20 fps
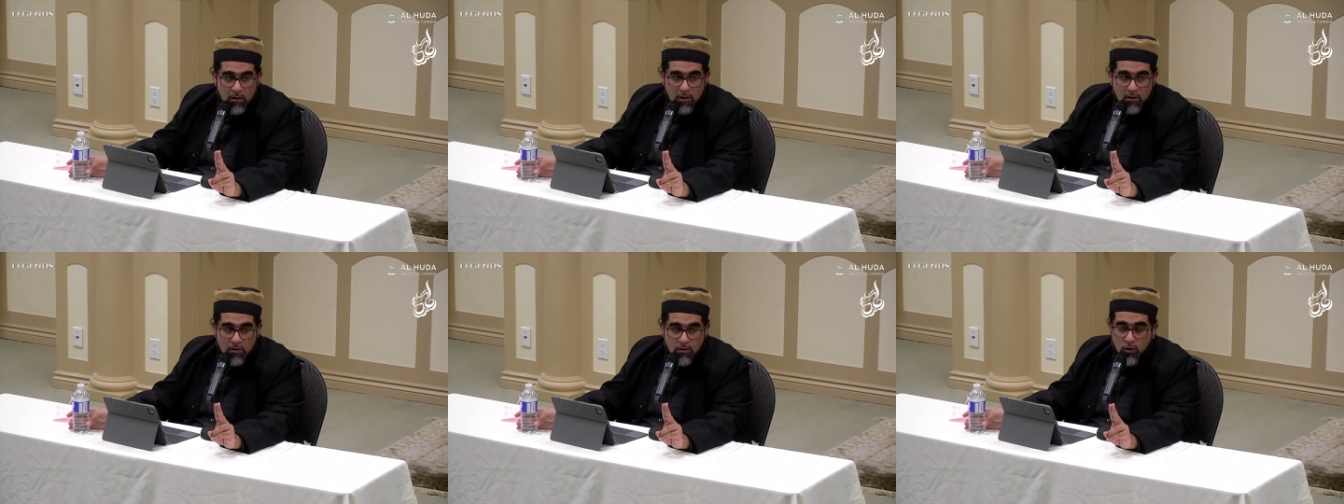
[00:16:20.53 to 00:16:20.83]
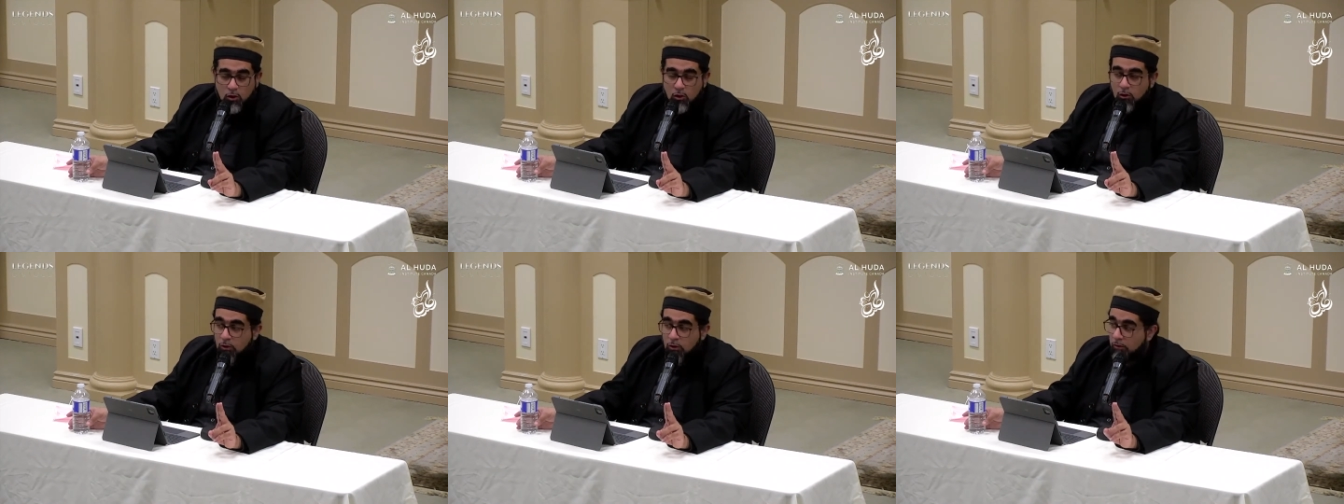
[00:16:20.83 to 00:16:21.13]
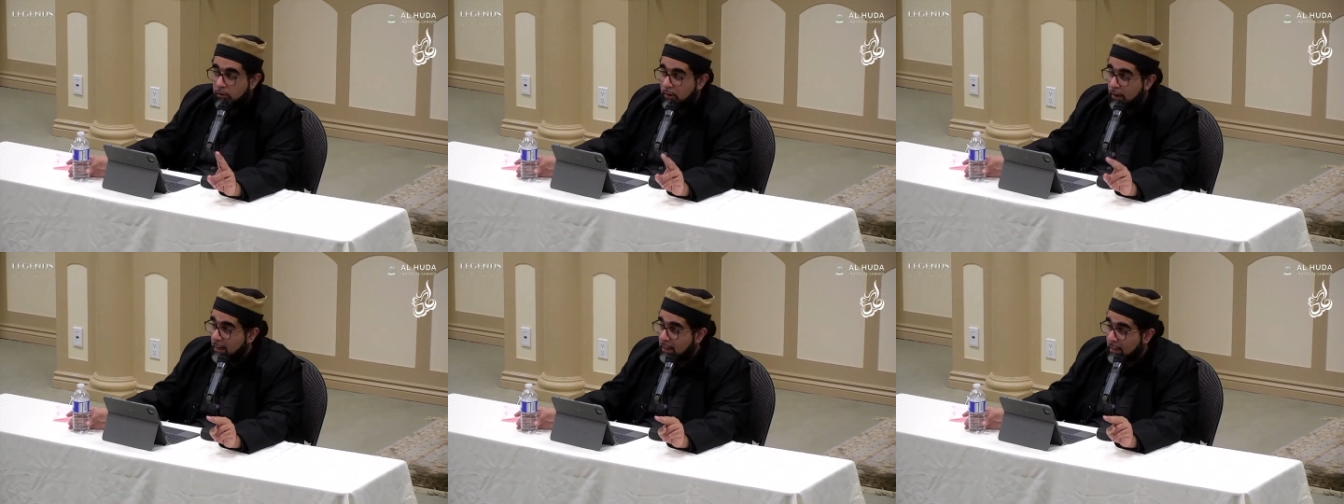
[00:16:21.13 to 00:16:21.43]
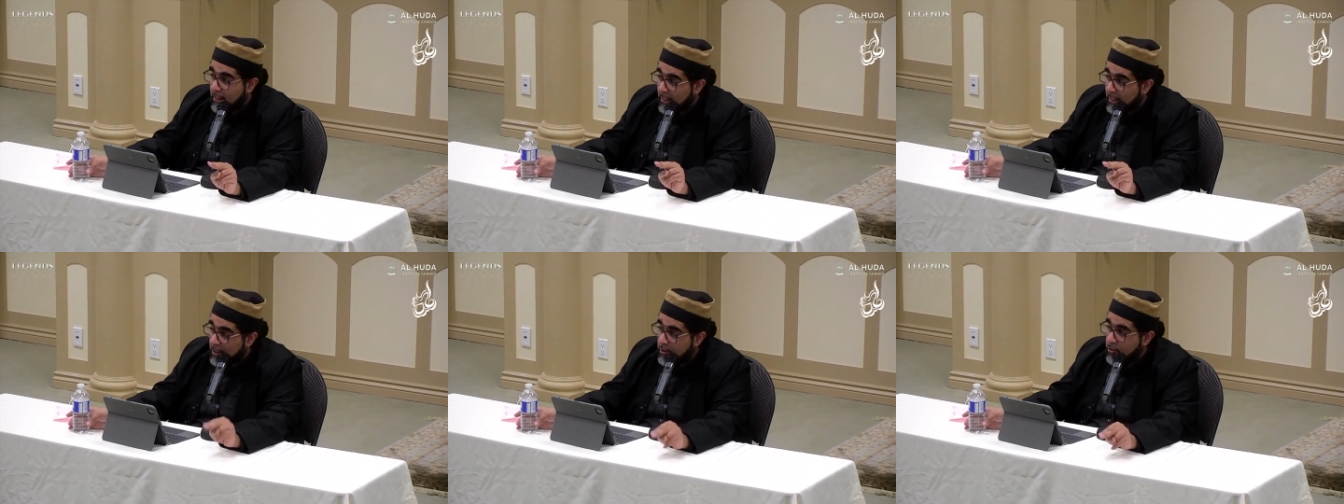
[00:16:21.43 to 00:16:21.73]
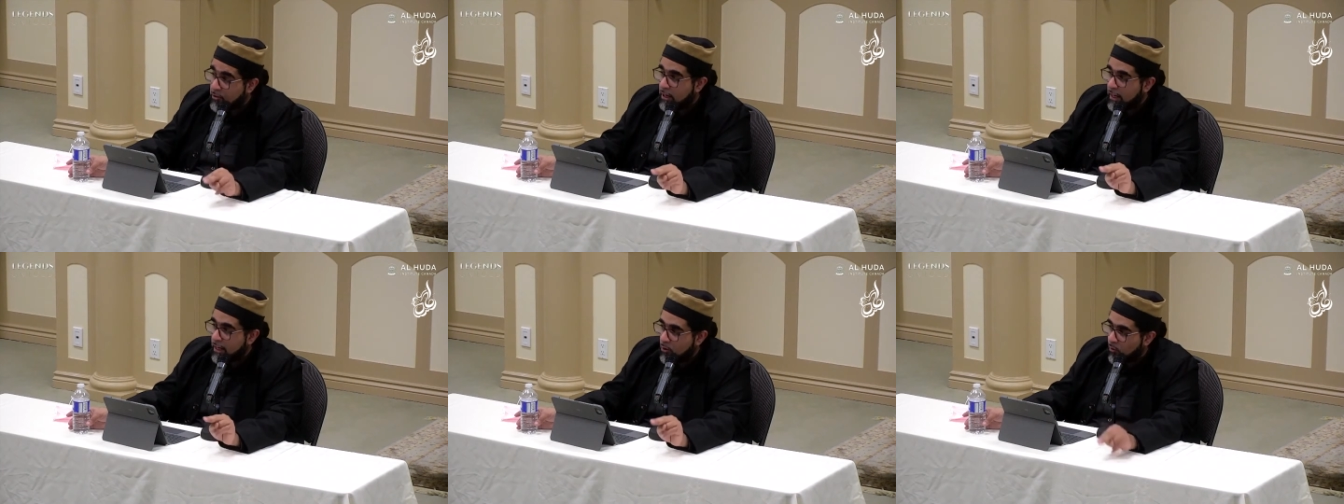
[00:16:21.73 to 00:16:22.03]
So they
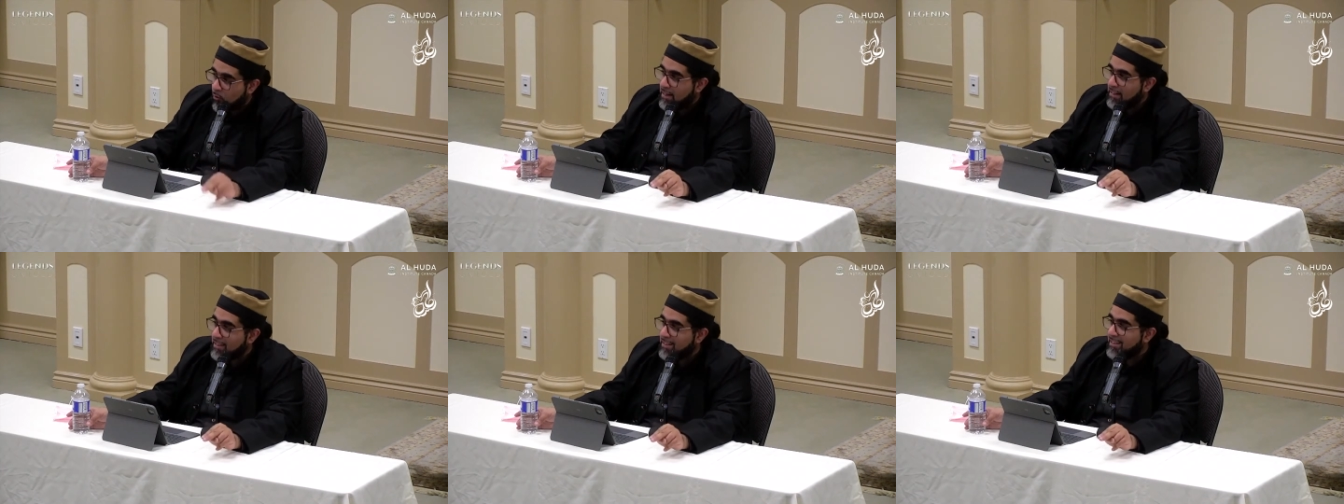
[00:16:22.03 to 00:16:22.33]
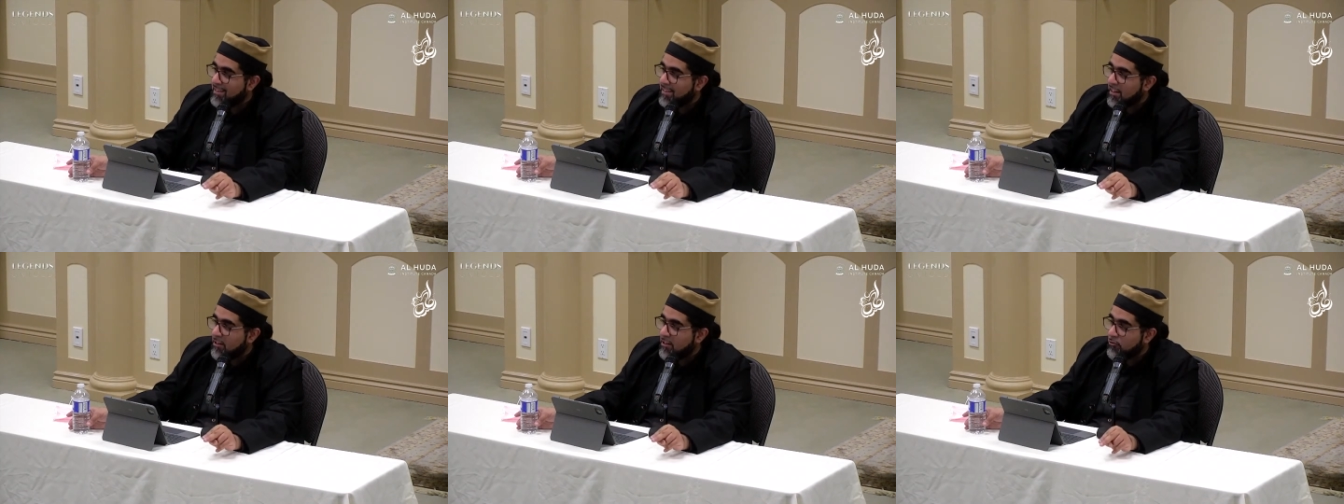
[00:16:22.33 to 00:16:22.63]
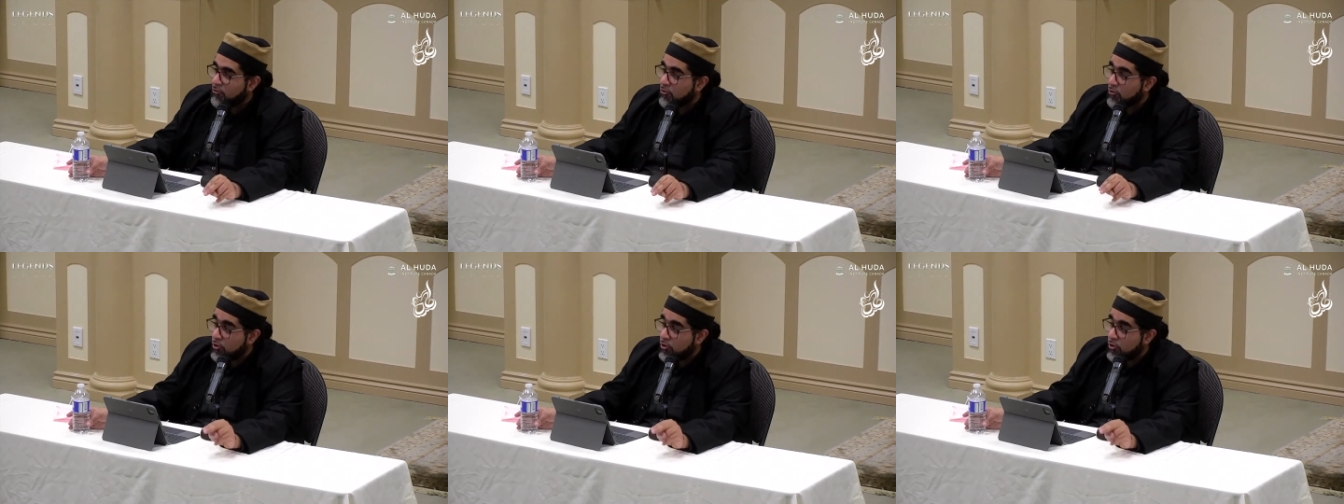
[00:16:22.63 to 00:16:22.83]
literally went in there to